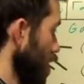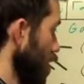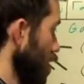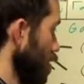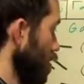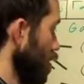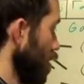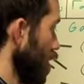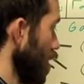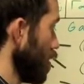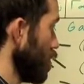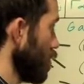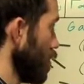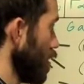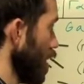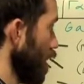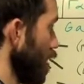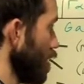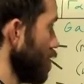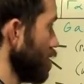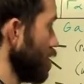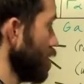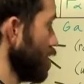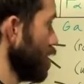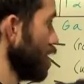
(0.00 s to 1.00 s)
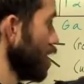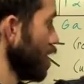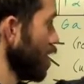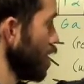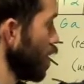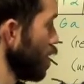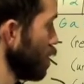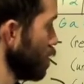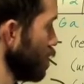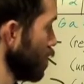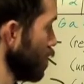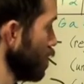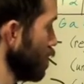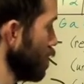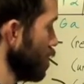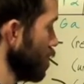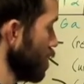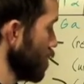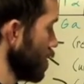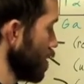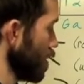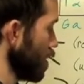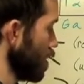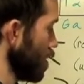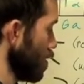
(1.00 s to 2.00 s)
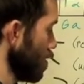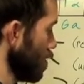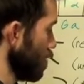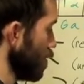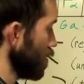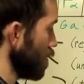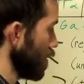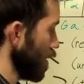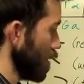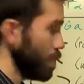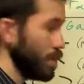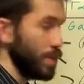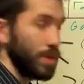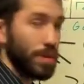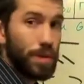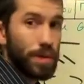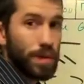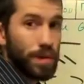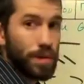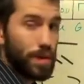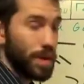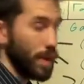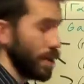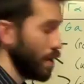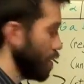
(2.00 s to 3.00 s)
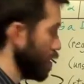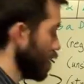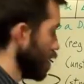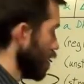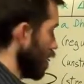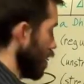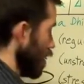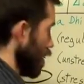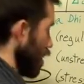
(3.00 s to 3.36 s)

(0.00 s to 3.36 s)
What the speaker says: So now we have up to, we have up to with a flutter,